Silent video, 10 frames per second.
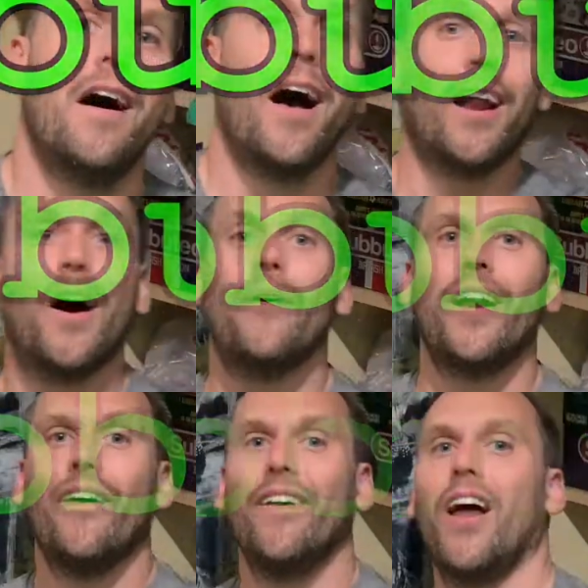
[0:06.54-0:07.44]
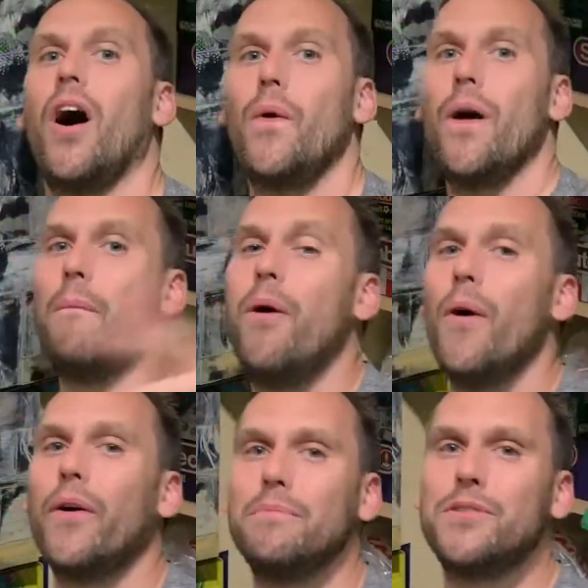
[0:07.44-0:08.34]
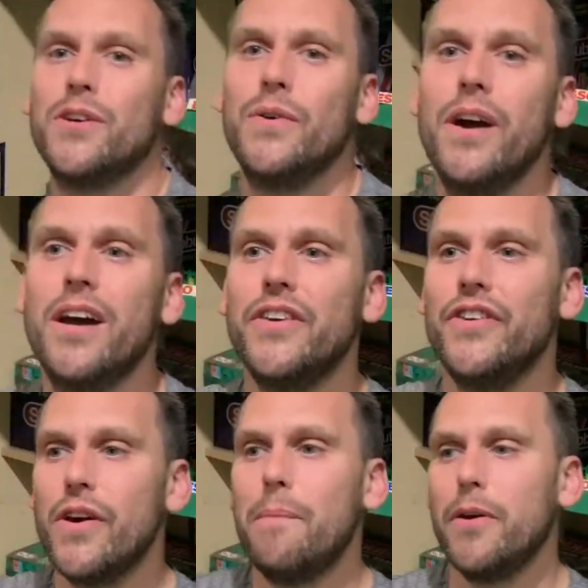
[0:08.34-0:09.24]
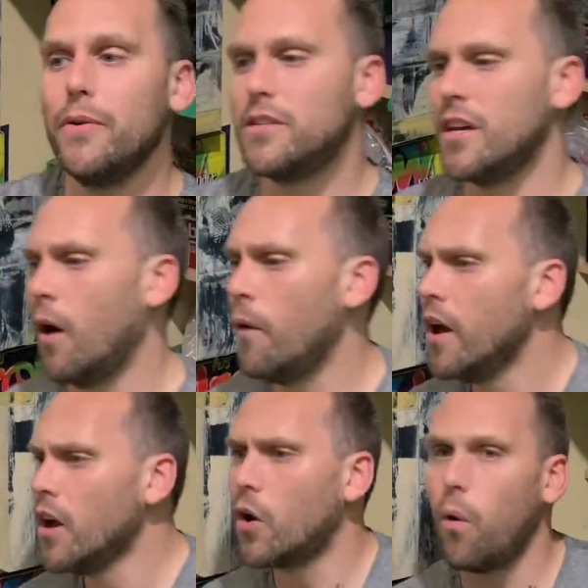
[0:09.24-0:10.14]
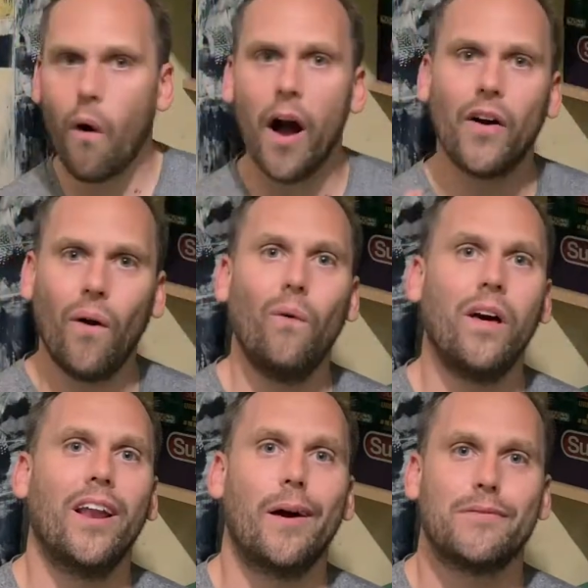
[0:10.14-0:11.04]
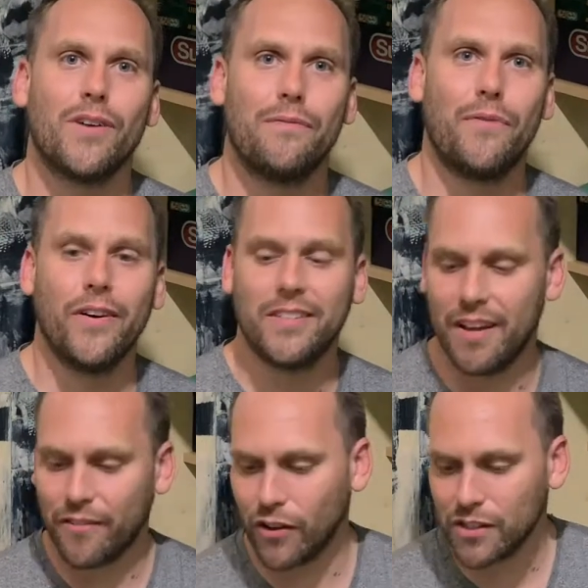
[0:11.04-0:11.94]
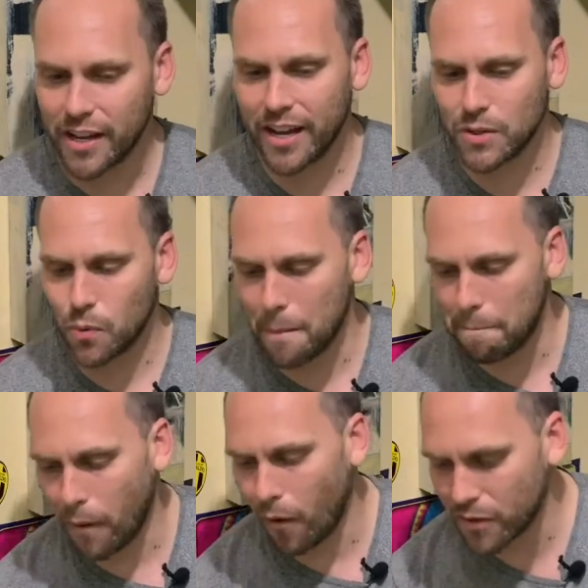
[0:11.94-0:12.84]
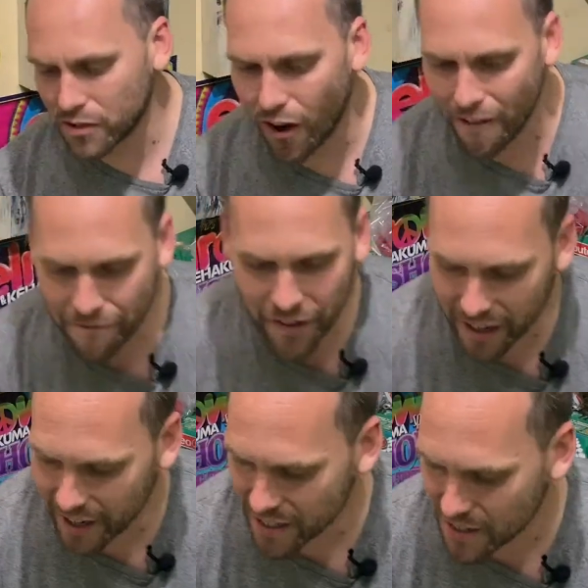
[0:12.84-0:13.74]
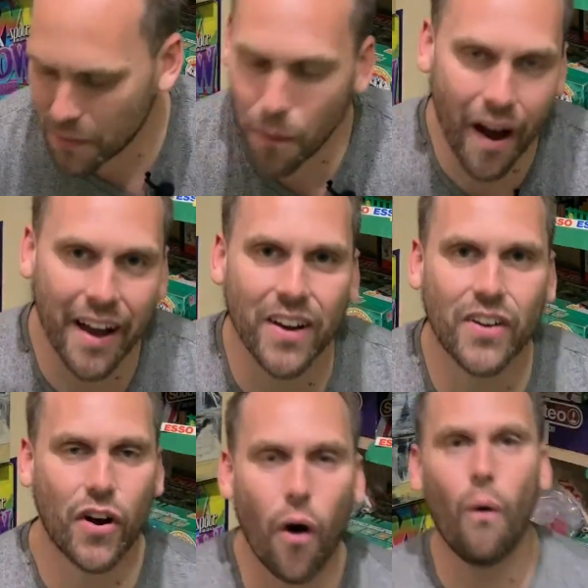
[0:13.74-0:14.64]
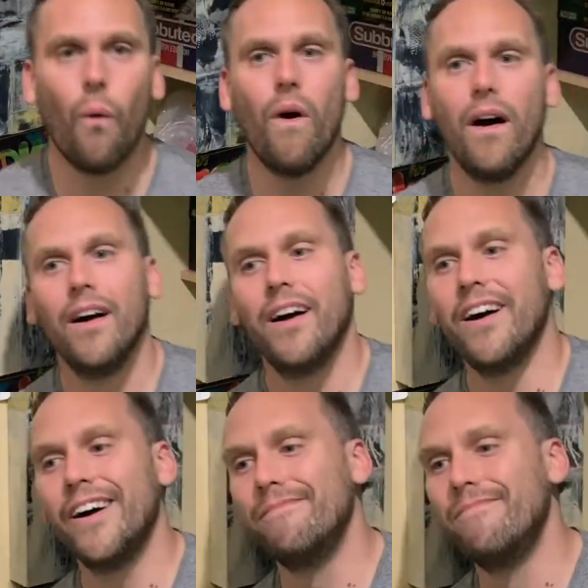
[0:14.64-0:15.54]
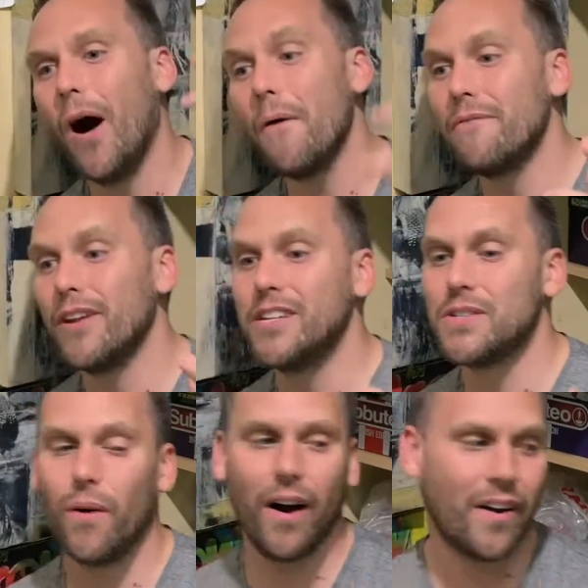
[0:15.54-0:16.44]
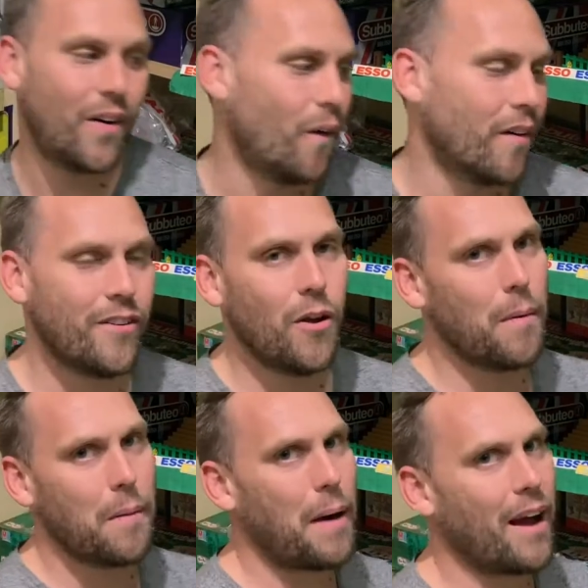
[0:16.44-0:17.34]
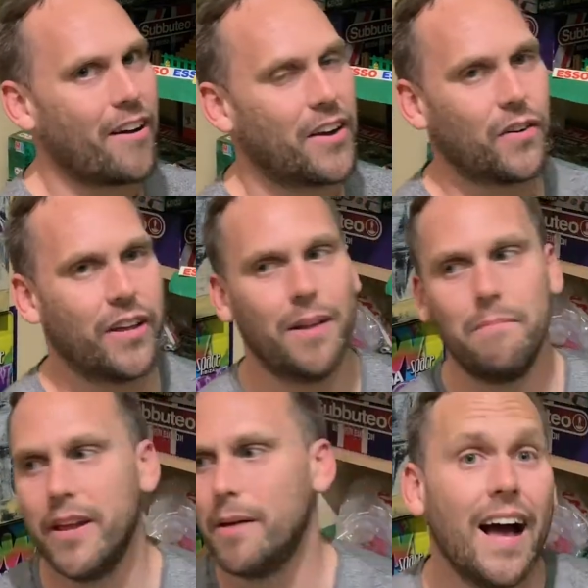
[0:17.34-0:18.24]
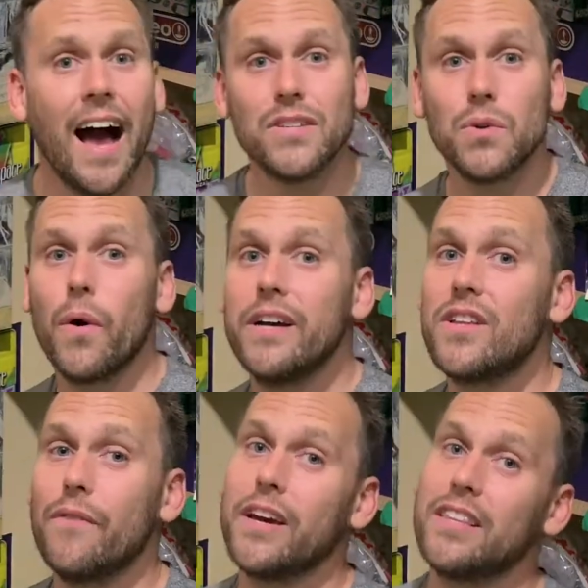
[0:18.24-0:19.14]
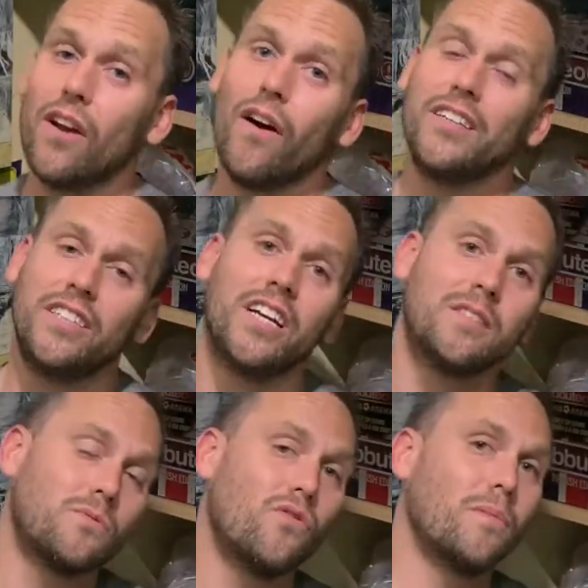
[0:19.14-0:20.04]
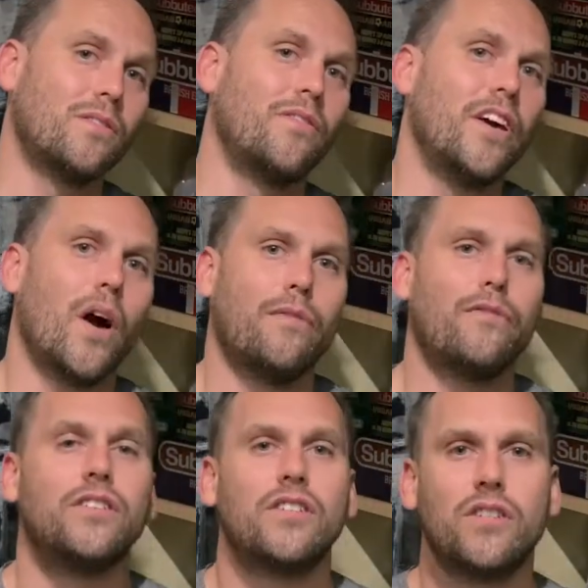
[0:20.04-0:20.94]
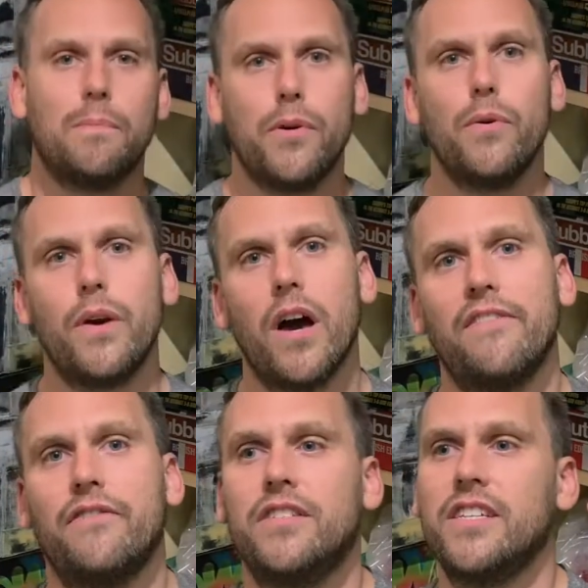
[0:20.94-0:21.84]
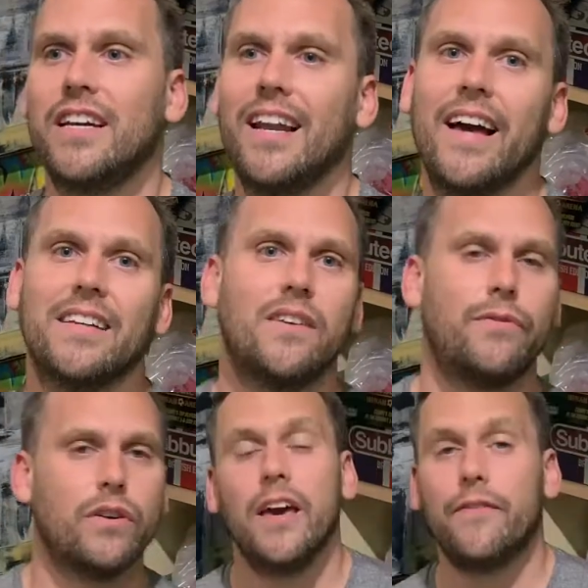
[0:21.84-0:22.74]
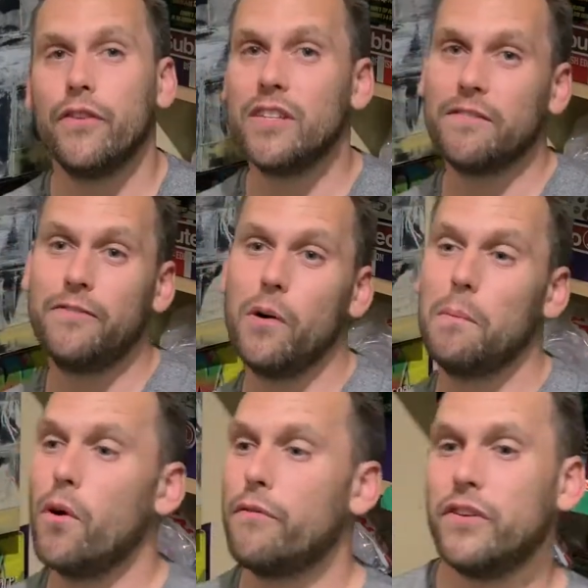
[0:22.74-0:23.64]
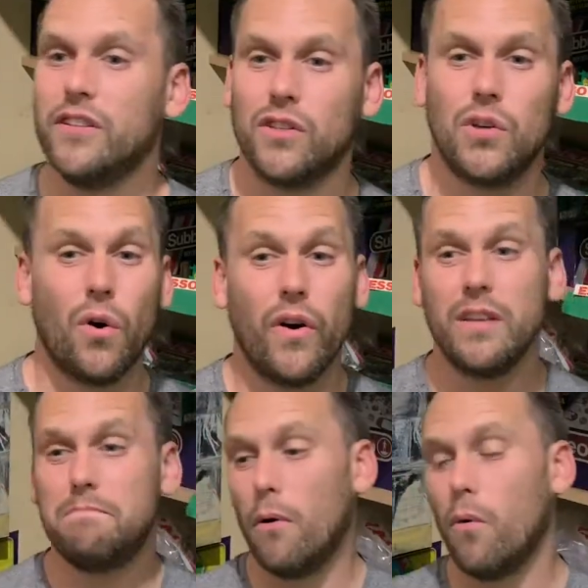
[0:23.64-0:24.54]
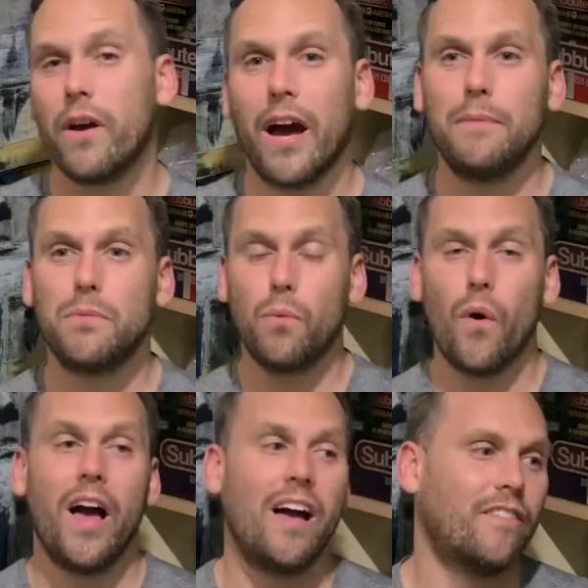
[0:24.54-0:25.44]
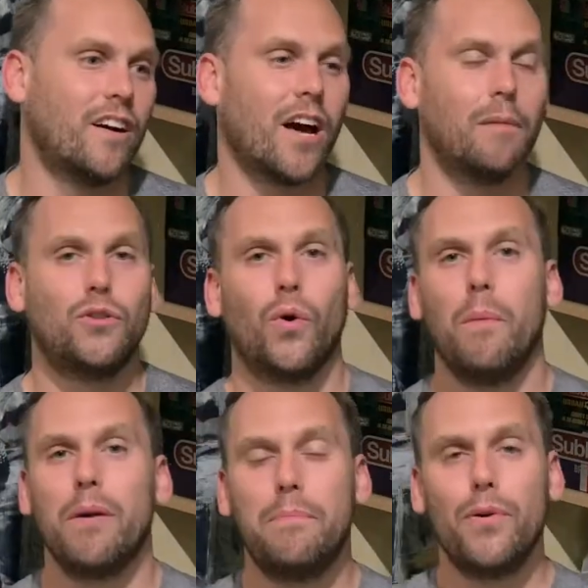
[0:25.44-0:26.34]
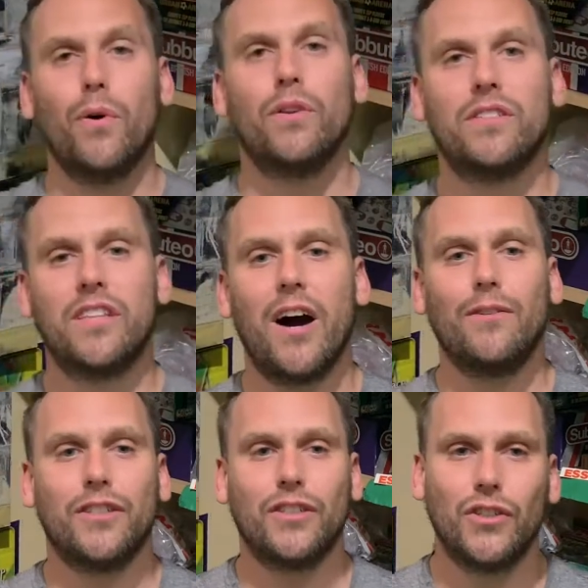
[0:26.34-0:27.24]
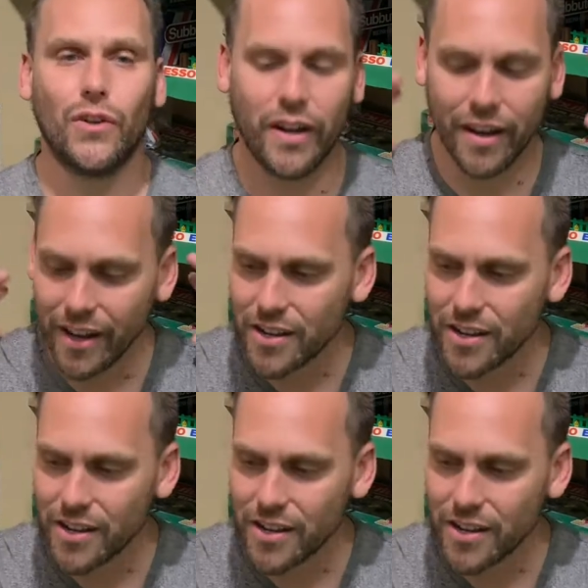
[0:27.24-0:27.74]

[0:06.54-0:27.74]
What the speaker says: Hello, hello, hello, and welcome to Subbuteo. Quite a cool little episode for you today. I've got something to unbox. I think it's quite cool. Hopefully it's quite cool. I'll give you a little bit of background on it in a minute. But as always, don't forget to like, share, subscribe to the video if you're into Subbuteo, if you're into your collective, if you're into football, if you're into toys, ball games, whatever. Come join me. Pure nostalgic joy.